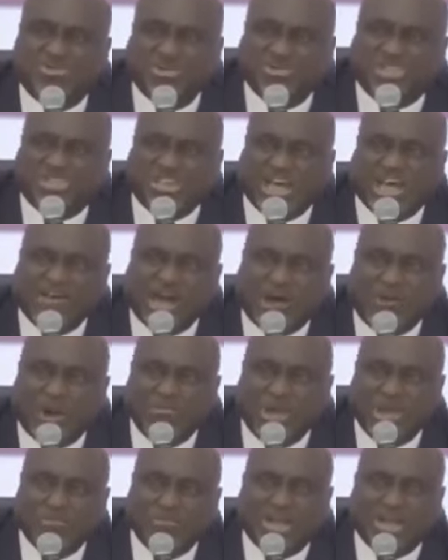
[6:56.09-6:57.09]
to serve
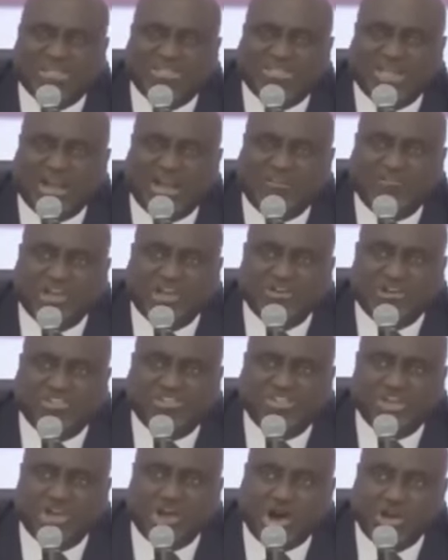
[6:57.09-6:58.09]
our members that have done
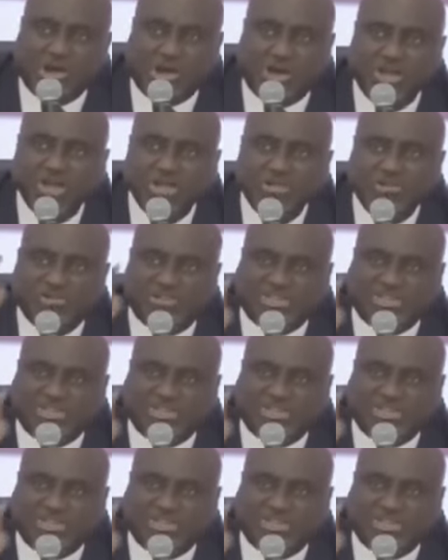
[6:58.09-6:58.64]
us the honor